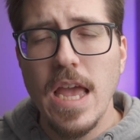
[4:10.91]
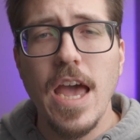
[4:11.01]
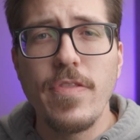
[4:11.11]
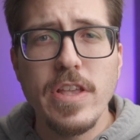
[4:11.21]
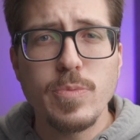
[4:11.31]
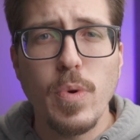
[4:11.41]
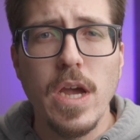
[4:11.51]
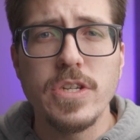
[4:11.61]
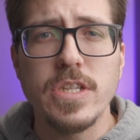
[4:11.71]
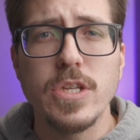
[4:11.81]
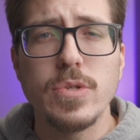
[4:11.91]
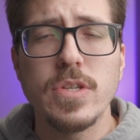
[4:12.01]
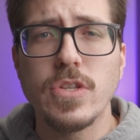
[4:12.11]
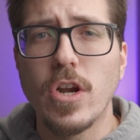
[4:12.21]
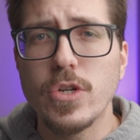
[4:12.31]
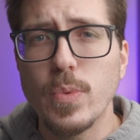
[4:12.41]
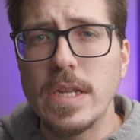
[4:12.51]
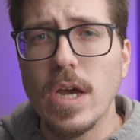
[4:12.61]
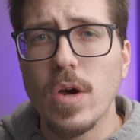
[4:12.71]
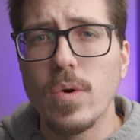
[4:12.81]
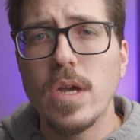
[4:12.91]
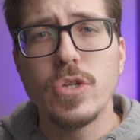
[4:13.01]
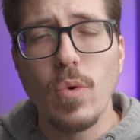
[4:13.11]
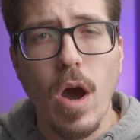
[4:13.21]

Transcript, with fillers: And this project uses an Arduino to